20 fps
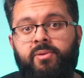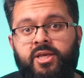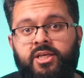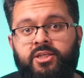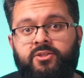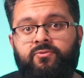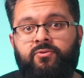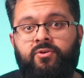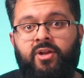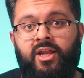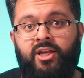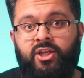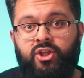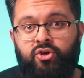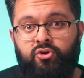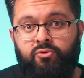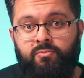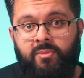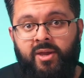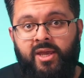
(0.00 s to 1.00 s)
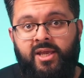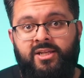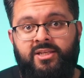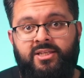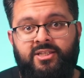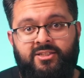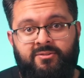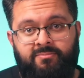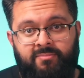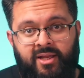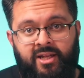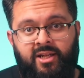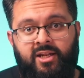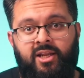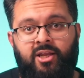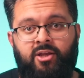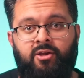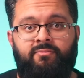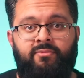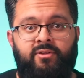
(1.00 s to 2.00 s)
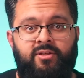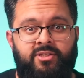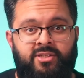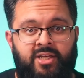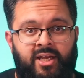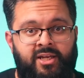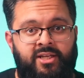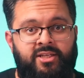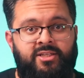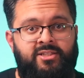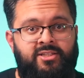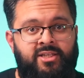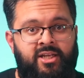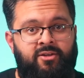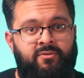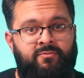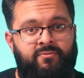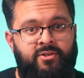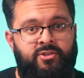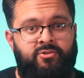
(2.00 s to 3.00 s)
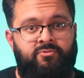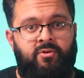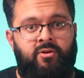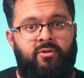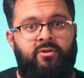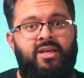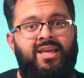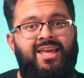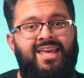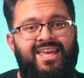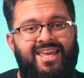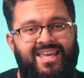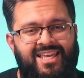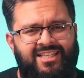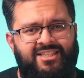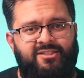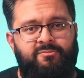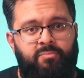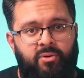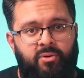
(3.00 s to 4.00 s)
peaceful and humane dismantling of the Zionist state of Israel is